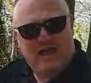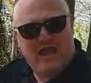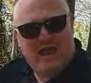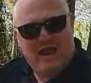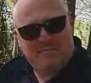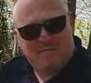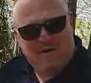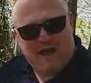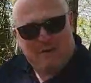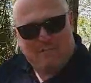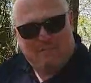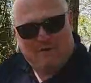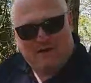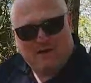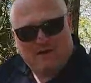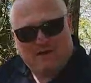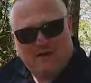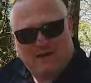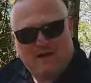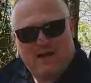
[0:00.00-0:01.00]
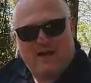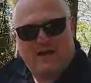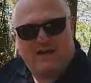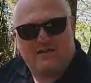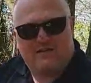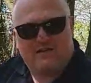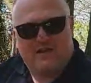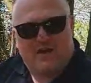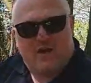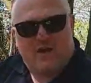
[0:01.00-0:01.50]
In my opinion, it
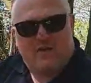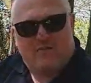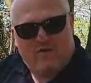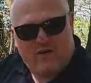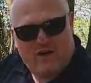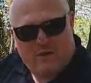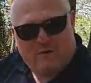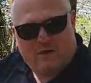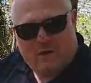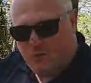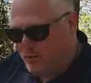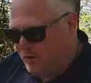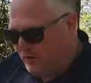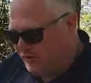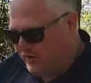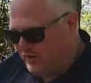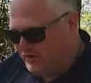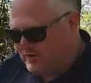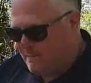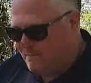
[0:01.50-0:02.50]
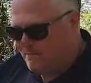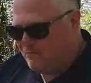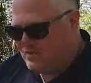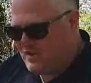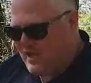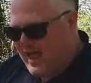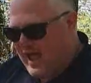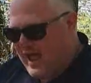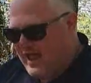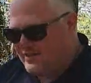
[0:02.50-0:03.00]
is very well worth it.
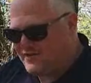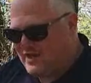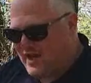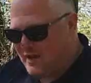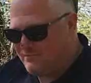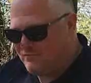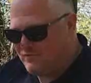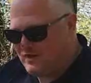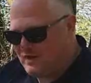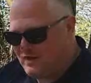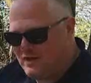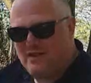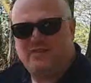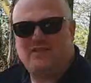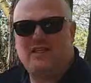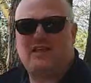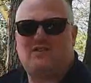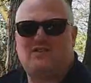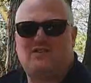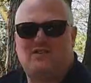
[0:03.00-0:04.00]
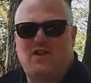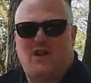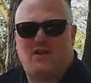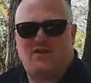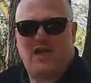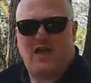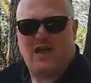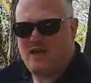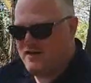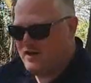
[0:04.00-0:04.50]
And next
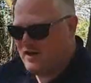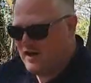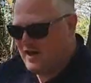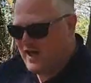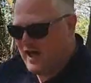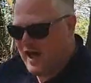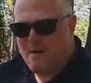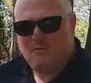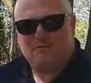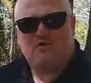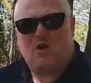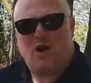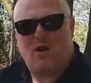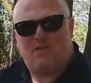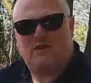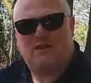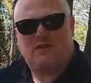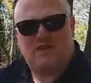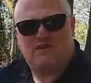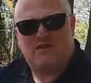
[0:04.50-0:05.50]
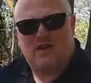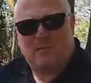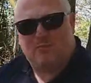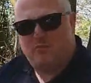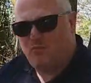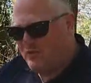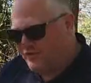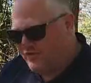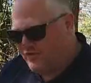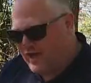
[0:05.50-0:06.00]
Sunday, I'm serving this up
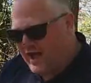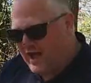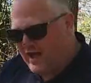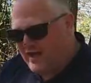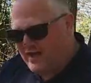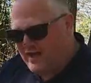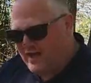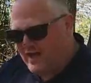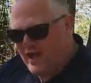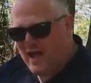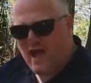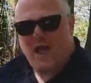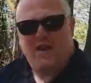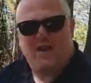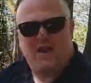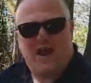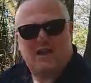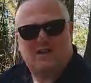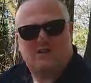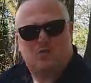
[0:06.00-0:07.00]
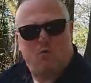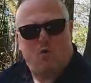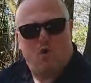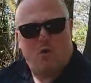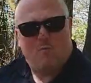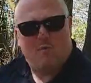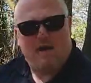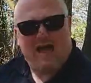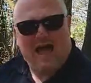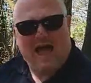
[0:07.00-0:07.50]
with a nice
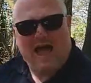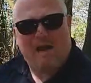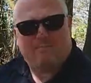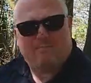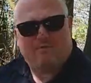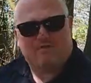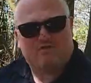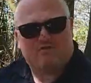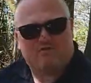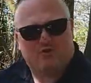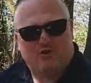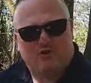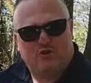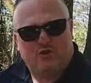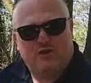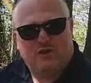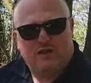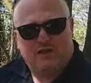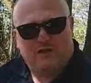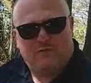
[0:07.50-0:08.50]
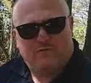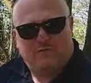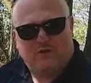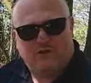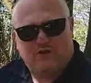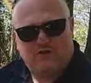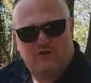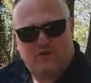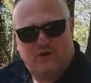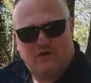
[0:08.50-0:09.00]
warm apple strudel for
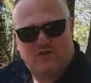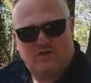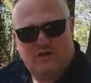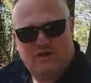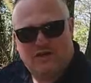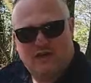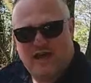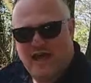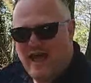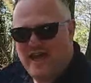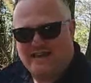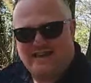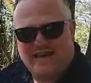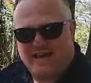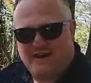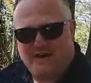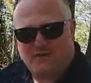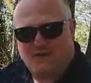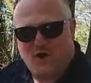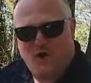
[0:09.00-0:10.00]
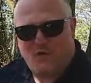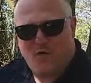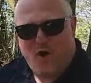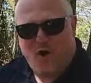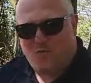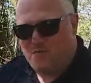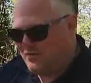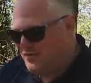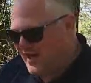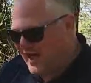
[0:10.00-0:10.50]
dessert. I cannot go
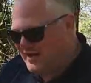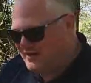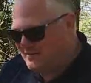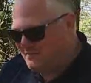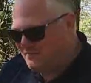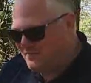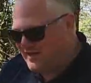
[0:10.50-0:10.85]
wrong with that.